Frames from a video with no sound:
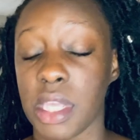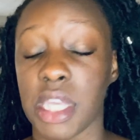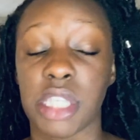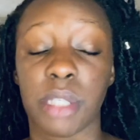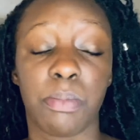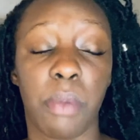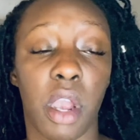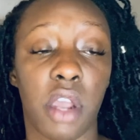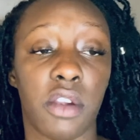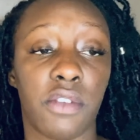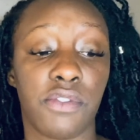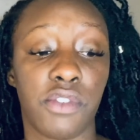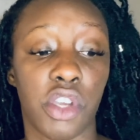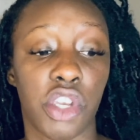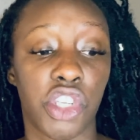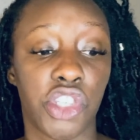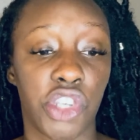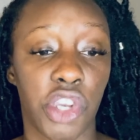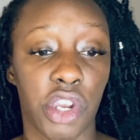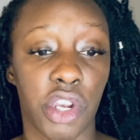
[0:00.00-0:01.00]
It's part of your
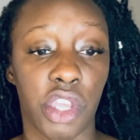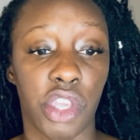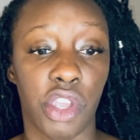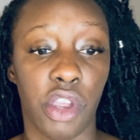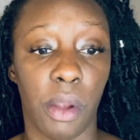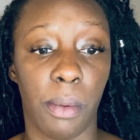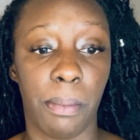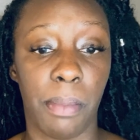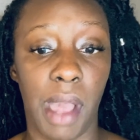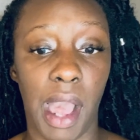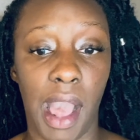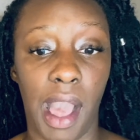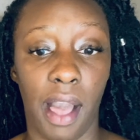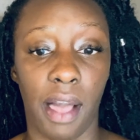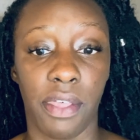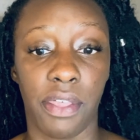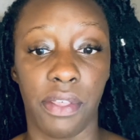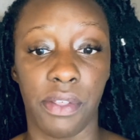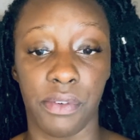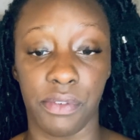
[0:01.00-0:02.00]
journey, your
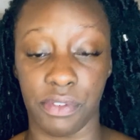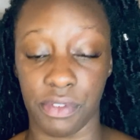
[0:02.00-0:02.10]
path,